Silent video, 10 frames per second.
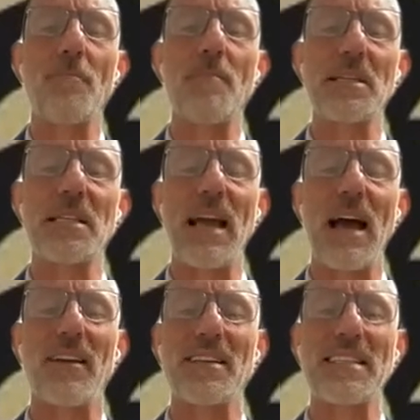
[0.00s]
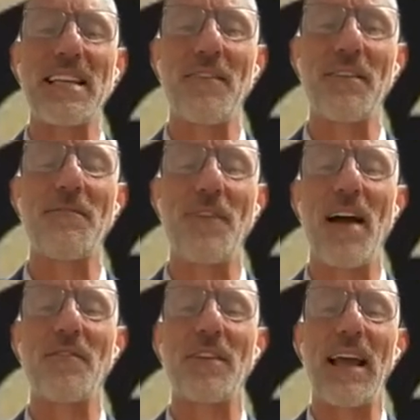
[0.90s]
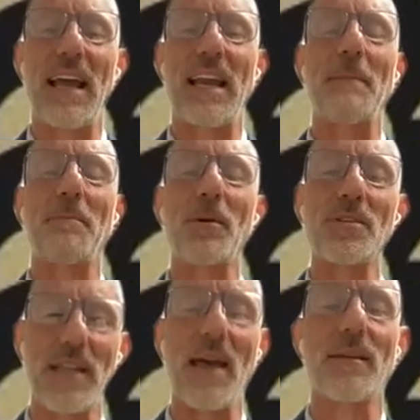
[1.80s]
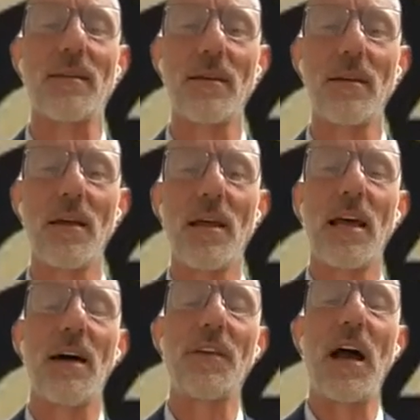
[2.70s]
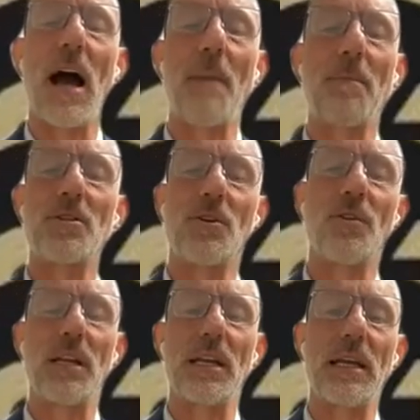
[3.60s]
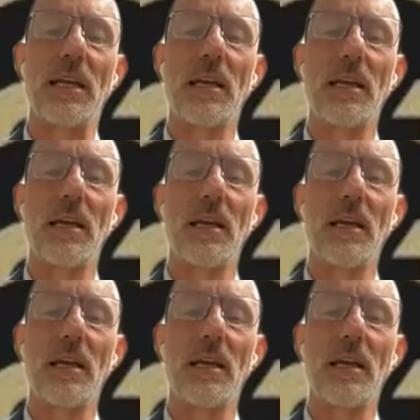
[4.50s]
you're missing out on 75 to 80% of the opportunity